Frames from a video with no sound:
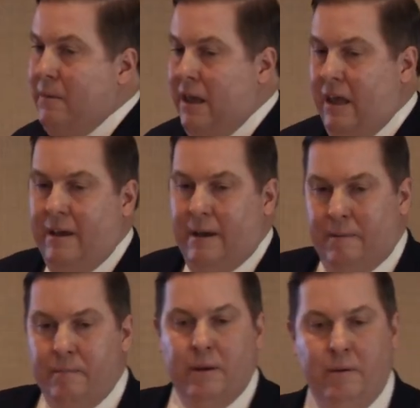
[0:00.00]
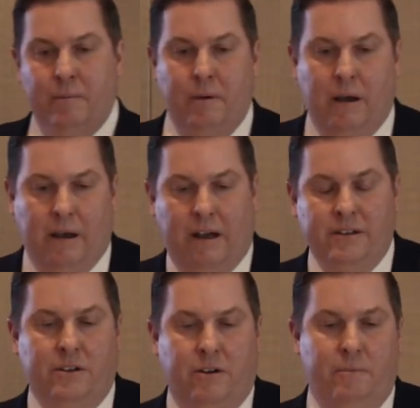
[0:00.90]
me. Um, I
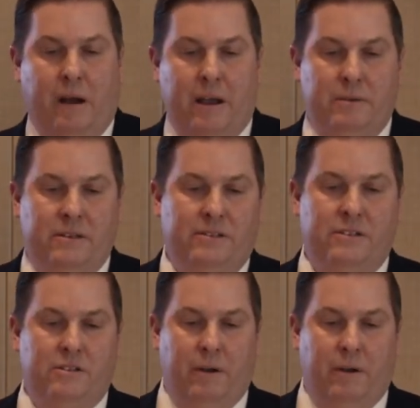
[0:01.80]
started my business